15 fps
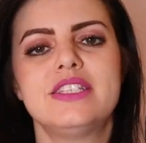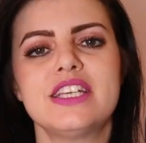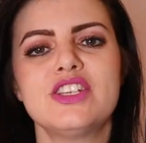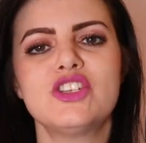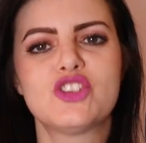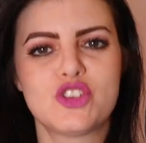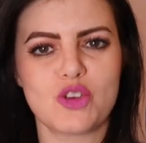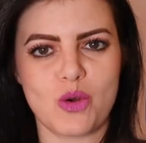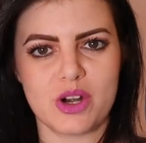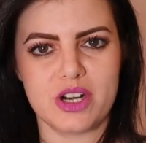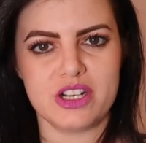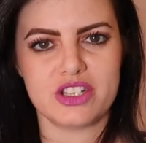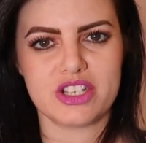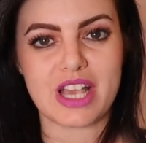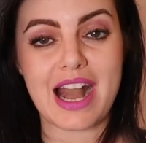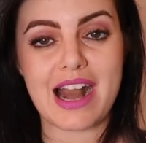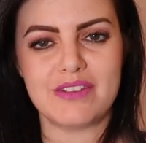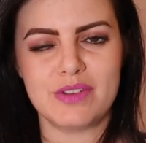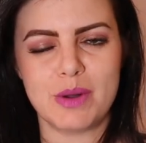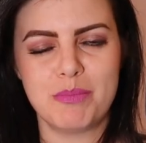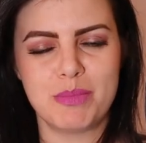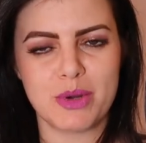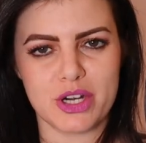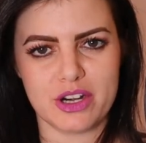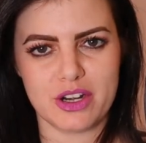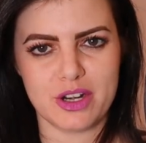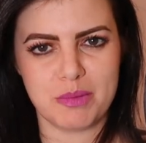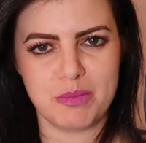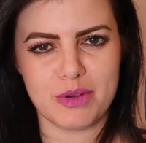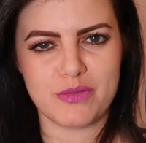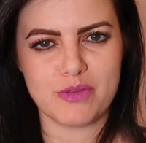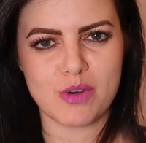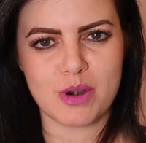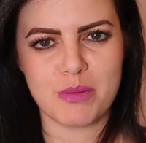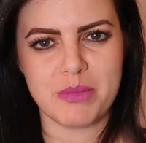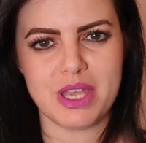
Did George have a bird before